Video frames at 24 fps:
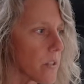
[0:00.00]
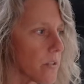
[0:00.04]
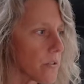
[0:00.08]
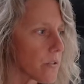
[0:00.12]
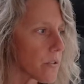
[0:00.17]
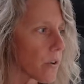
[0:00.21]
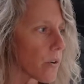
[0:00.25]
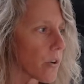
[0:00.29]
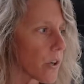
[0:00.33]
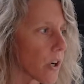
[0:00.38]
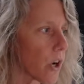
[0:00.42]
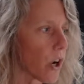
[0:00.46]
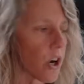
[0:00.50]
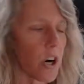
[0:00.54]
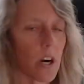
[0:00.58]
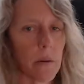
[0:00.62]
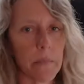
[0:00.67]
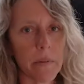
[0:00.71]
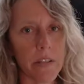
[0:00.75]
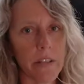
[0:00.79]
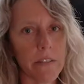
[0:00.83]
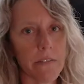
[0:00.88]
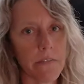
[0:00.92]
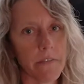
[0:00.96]
soda
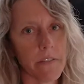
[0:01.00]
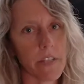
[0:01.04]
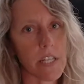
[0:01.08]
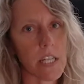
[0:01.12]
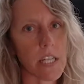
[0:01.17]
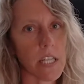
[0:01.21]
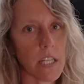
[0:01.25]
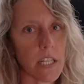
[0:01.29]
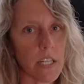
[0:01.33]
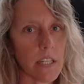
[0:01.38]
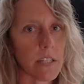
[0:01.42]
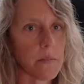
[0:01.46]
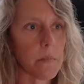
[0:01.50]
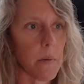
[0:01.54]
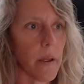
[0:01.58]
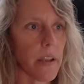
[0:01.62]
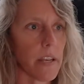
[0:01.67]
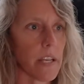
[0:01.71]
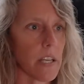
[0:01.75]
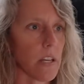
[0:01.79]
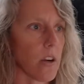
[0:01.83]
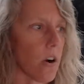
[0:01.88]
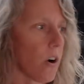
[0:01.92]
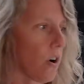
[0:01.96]
carb if needed,
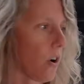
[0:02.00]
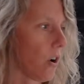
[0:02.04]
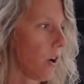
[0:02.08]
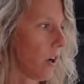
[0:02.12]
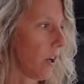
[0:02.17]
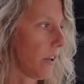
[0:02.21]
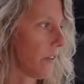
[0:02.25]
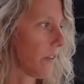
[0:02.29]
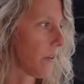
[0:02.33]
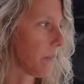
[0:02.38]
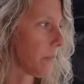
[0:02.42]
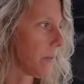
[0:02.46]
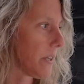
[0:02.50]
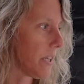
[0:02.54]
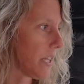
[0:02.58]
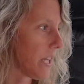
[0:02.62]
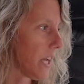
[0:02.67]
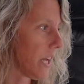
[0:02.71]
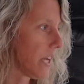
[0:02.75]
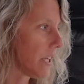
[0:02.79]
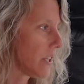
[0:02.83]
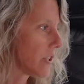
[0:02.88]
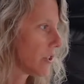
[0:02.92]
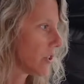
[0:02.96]
depending on the
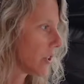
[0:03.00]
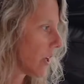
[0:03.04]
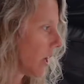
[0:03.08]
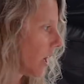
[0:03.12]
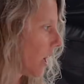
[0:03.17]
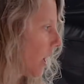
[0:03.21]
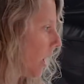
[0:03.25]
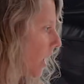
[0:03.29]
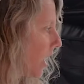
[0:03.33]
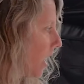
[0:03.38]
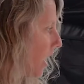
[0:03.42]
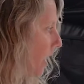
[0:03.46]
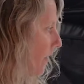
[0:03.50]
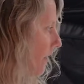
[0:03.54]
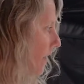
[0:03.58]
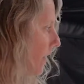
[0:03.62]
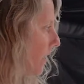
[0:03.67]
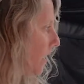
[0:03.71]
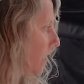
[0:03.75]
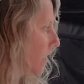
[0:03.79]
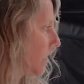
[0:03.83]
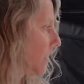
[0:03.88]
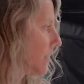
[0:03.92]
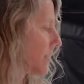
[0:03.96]
pH. And
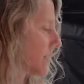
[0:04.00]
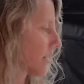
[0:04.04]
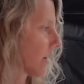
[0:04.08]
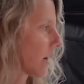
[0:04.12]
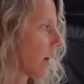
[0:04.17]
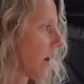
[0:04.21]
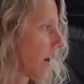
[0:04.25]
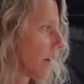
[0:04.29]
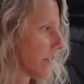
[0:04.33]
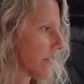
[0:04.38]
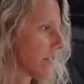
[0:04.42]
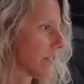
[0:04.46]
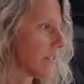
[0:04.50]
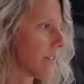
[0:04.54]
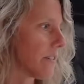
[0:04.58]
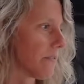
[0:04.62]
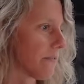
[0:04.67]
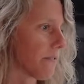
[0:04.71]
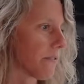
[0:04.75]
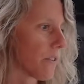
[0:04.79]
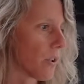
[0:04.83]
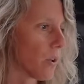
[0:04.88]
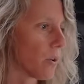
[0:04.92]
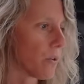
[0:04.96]
then it's a constant
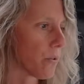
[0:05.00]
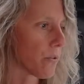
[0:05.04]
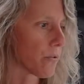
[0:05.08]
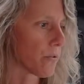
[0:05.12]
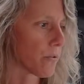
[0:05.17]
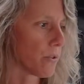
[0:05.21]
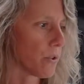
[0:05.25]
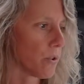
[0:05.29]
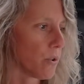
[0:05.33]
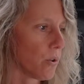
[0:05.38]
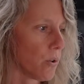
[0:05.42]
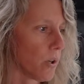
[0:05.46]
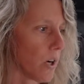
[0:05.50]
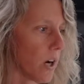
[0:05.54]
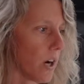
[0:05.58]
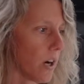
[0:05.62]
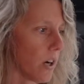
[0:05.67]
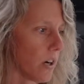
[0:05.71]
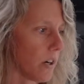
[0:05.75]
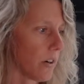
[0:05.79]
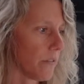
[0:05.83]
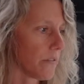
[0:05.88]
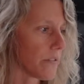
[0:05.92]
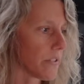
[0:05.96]
flow through
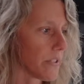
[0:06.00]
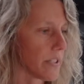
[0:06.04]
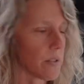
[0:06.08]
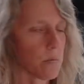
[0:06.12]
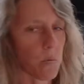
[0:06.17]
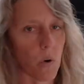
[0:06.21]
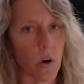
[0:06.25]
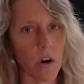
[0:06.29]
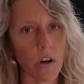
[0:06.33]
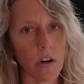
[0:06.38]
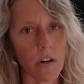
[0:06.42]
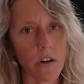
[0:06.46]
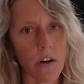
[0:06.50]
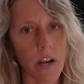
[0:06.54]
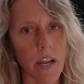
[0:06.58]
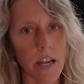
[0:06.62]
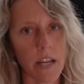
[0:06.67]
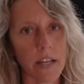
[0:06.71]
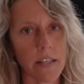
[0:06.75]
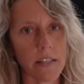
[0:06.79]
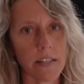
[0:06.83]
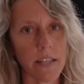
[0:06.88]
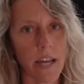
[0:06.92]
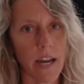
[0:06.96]
of seawater
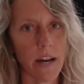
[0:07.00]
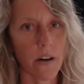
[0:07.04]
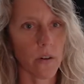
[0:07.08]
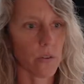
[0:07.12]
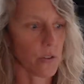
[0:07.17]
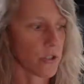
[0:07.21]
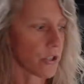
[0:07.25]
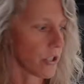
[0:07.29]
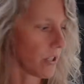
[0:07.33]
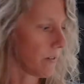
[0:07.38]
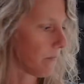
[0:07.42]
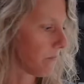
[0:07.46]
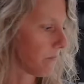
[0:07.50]
and algae.